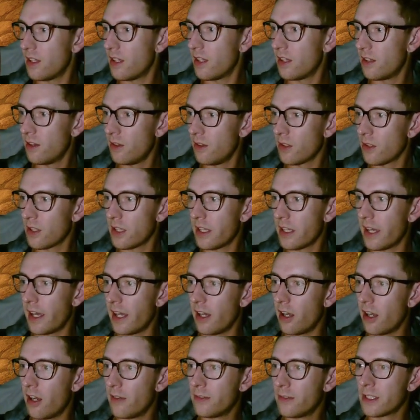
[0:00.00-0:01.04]
Look at that.
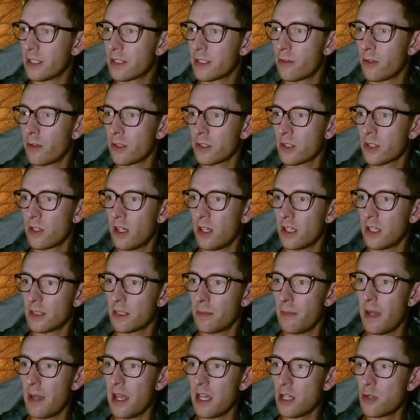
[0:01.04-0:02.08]
I've just cross-classed
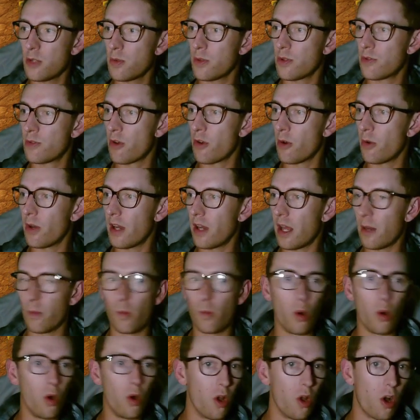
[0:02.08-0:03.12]
mage with druid and
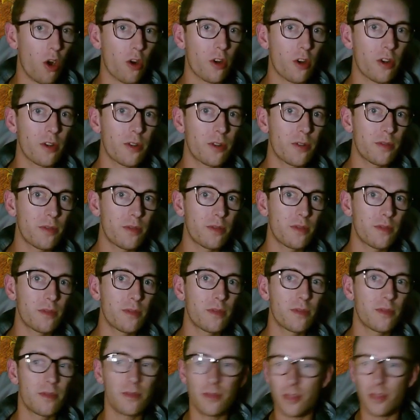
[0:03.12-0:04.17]
warlock.
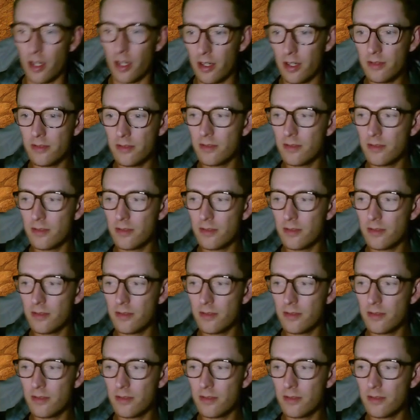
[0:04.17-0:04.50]
You know?